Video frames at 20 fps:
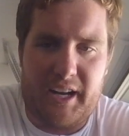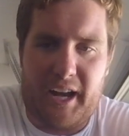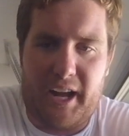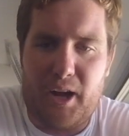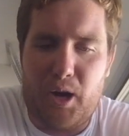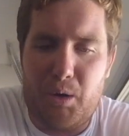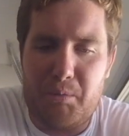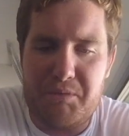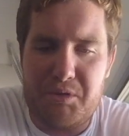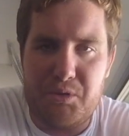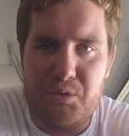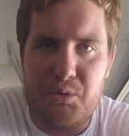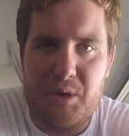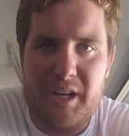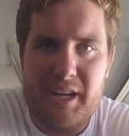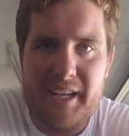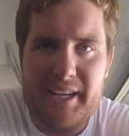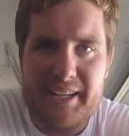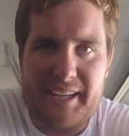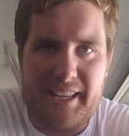and I hope to
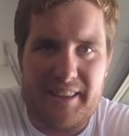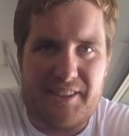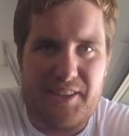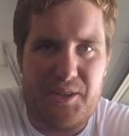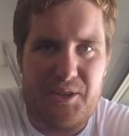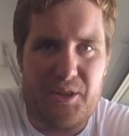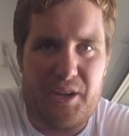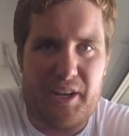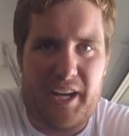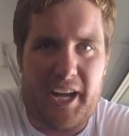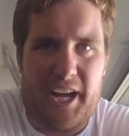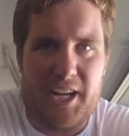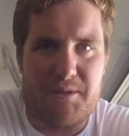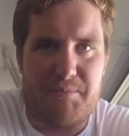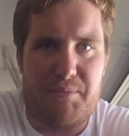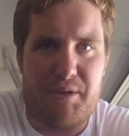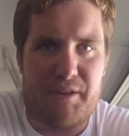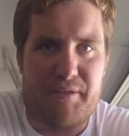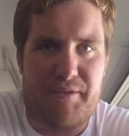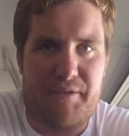continue to
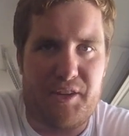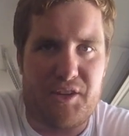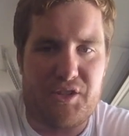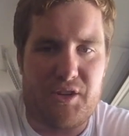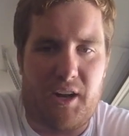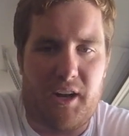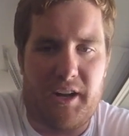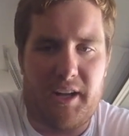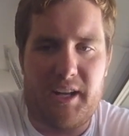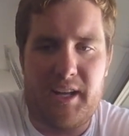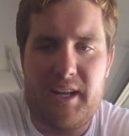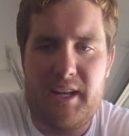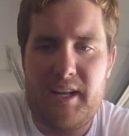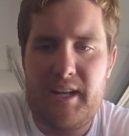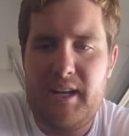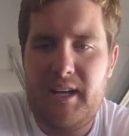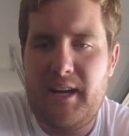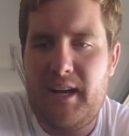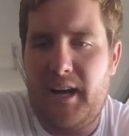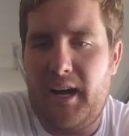catch big fish on it.
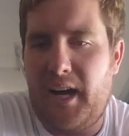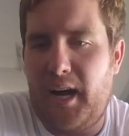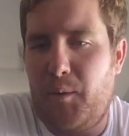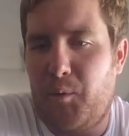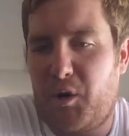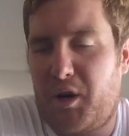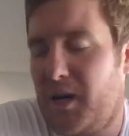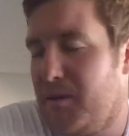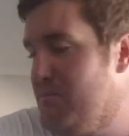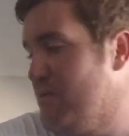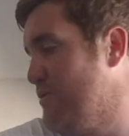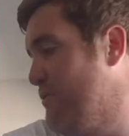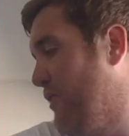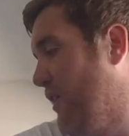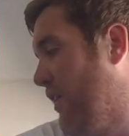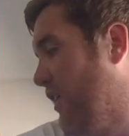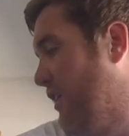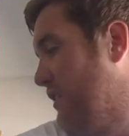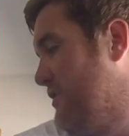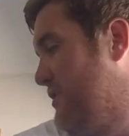We're going to
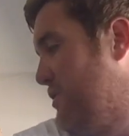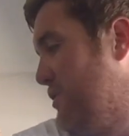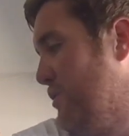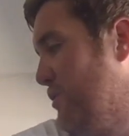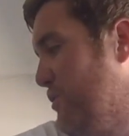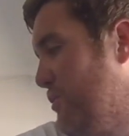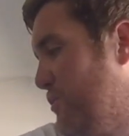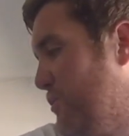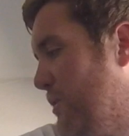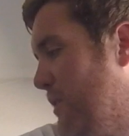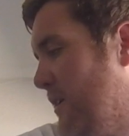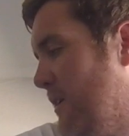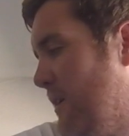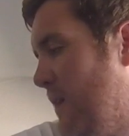move on to